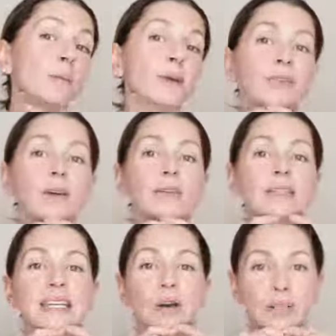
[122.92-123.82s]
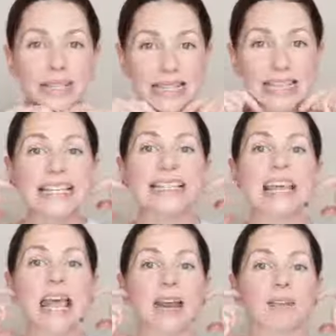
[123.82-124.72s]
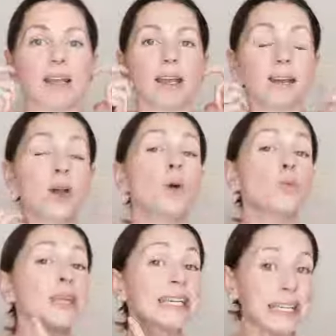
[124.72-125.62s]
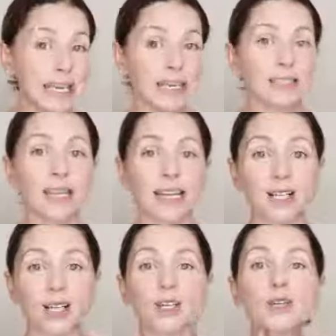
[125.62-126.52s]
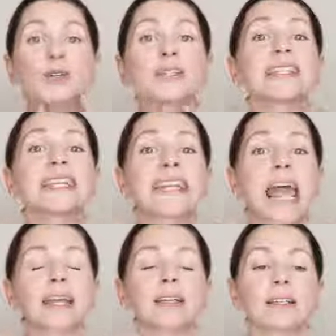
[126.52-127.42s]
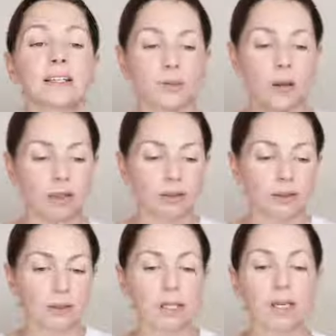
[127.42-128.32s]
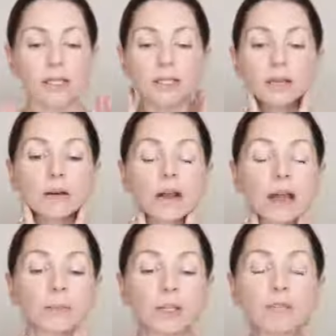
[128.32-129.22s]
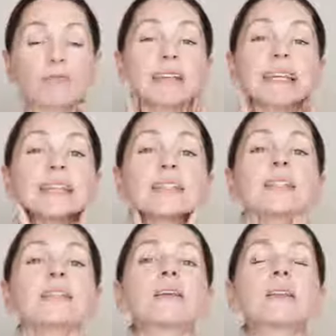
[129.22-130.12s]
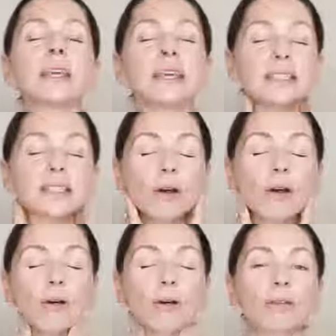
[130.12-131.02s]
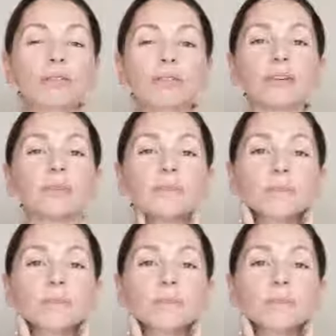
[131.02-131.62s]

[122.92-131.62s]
when we're focusing on this area, we need to include the neck as well. So I'm going to release these off.